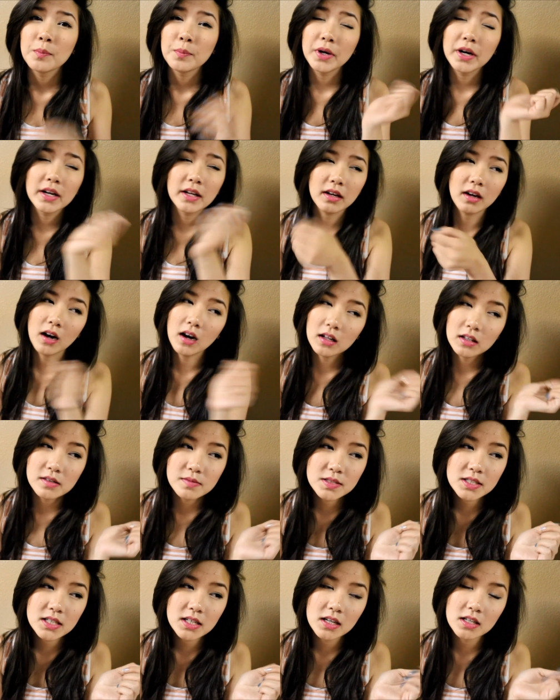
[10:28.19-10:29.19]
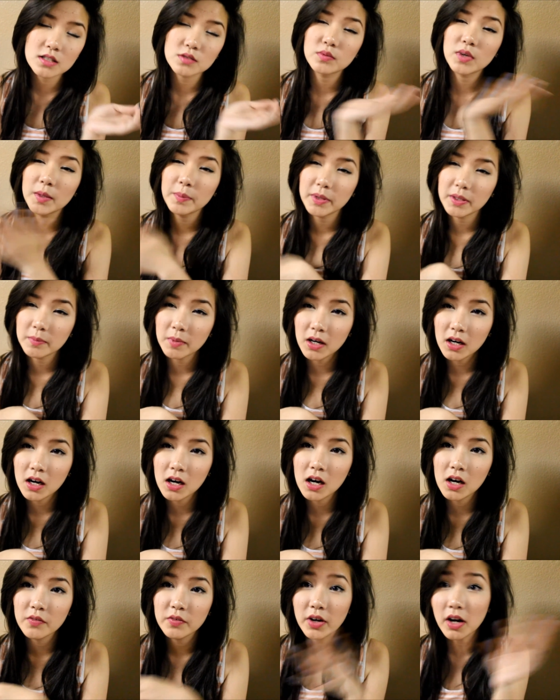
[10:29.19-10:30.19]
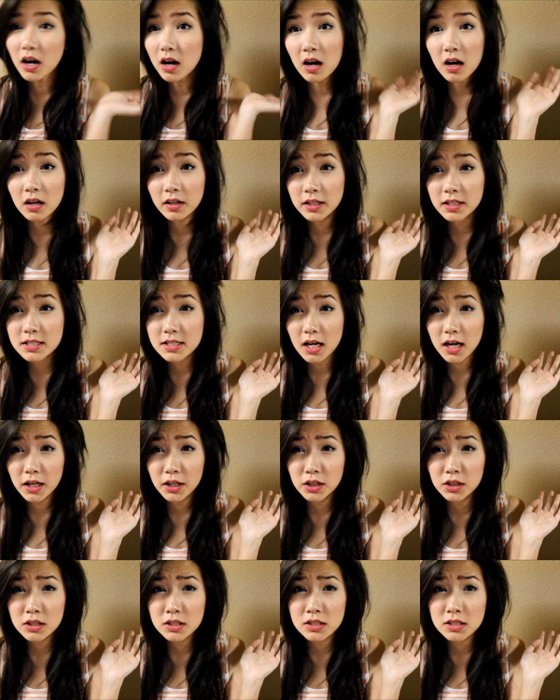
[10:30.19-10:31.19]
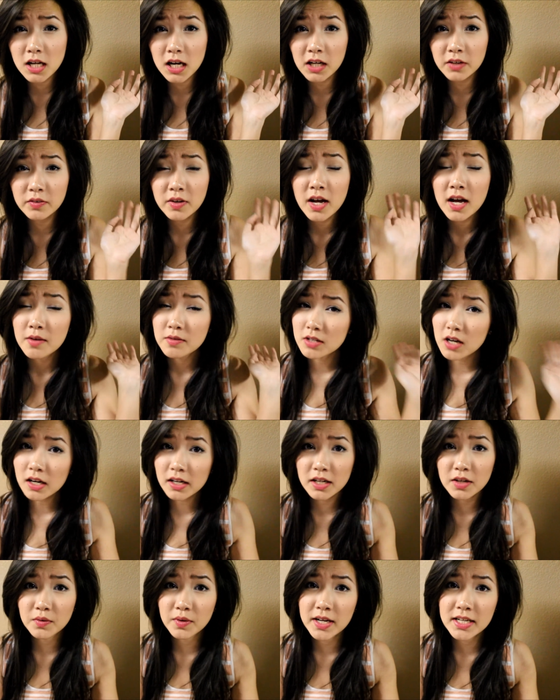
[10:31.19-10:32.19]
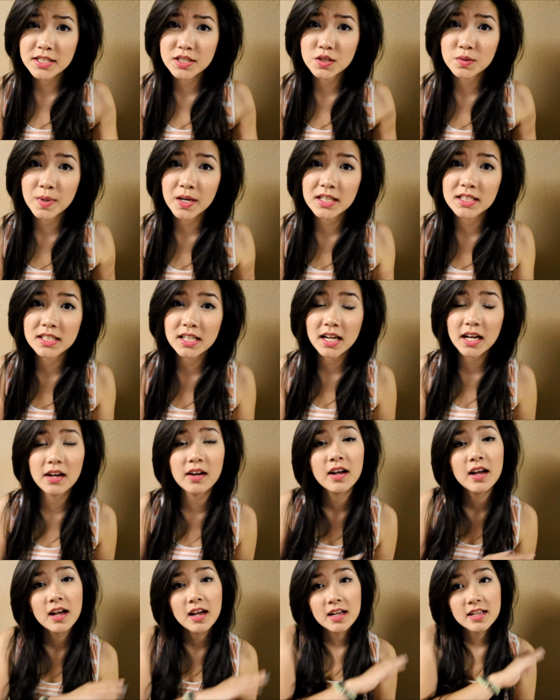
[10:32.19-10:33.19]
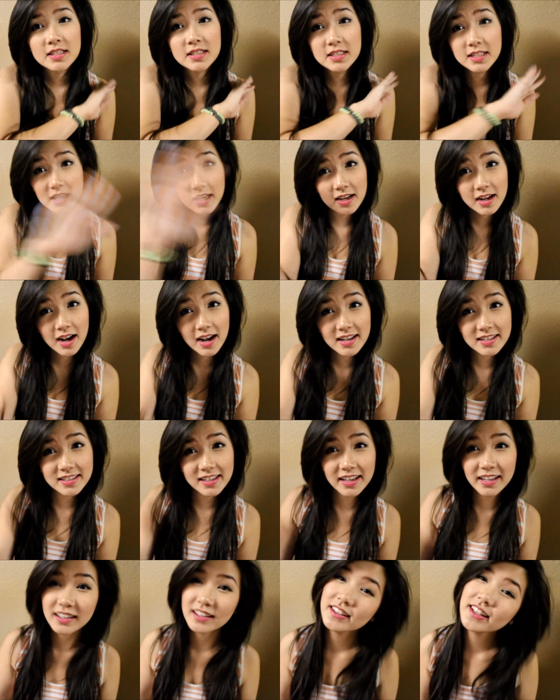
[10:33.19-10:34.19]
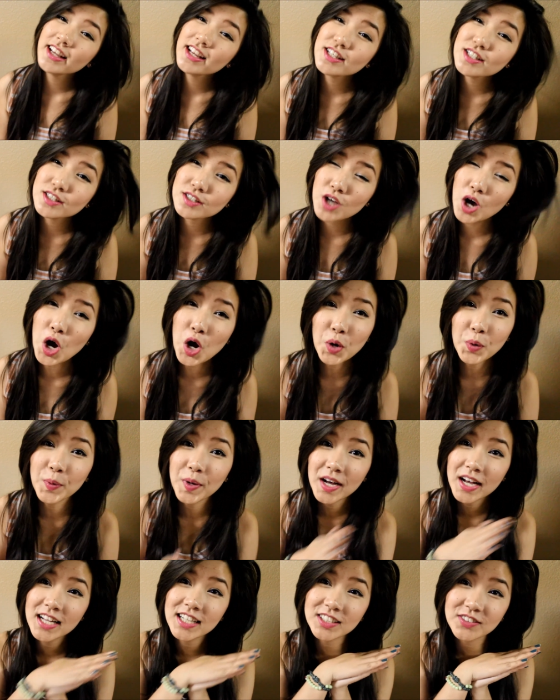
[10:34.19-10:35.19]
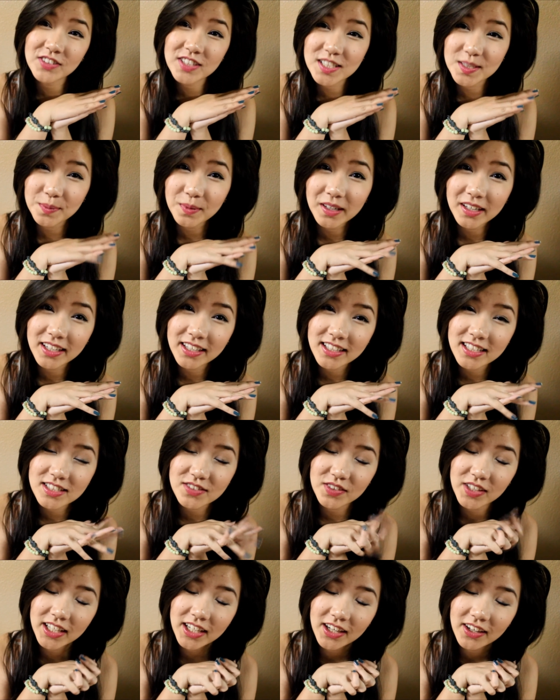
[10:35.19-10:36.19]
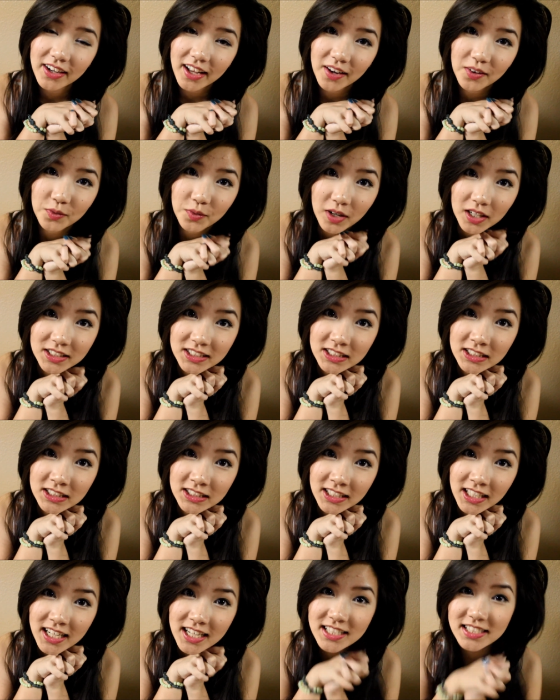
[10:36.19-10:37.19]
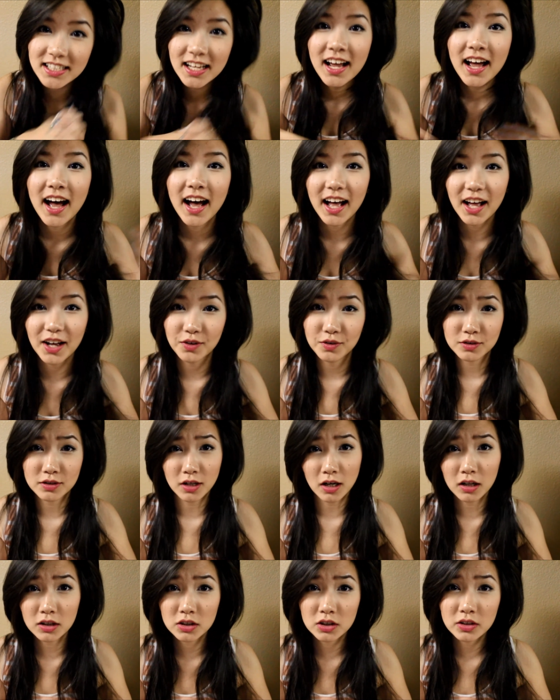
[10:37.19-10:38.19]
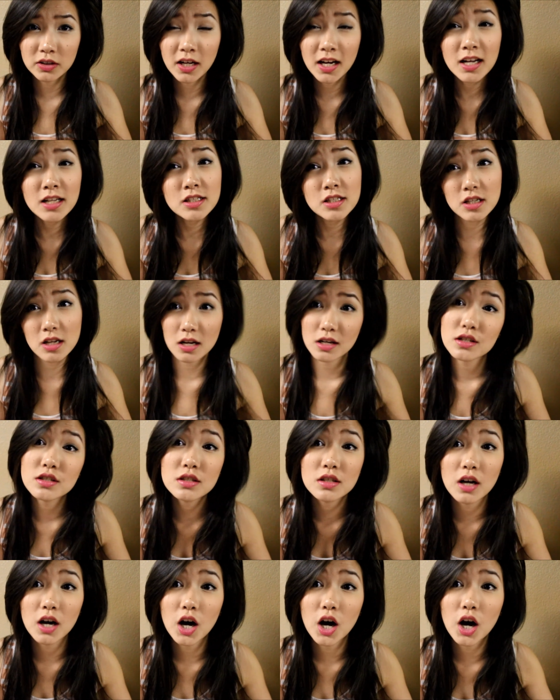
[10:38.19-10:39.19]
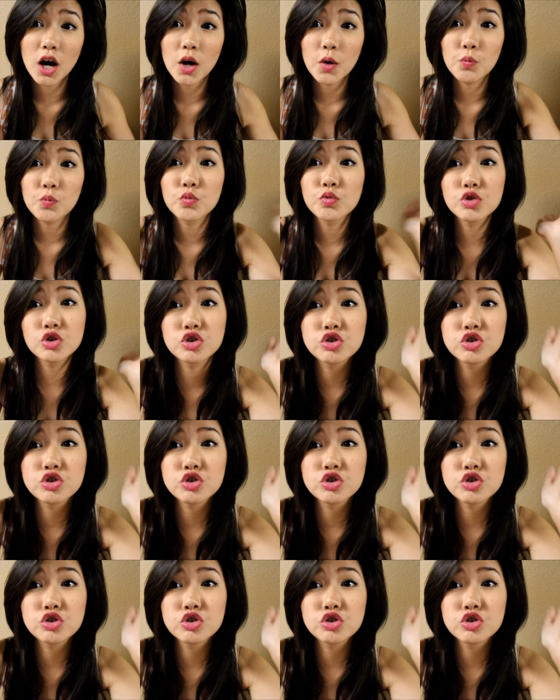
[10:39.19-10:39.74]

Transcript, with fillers: putting on lipsticks and wiping them off, and all this other stuff. Talking way too much now. See you guys later. Thanks so much for supporting this video and watching it. I will talk to you guys next time.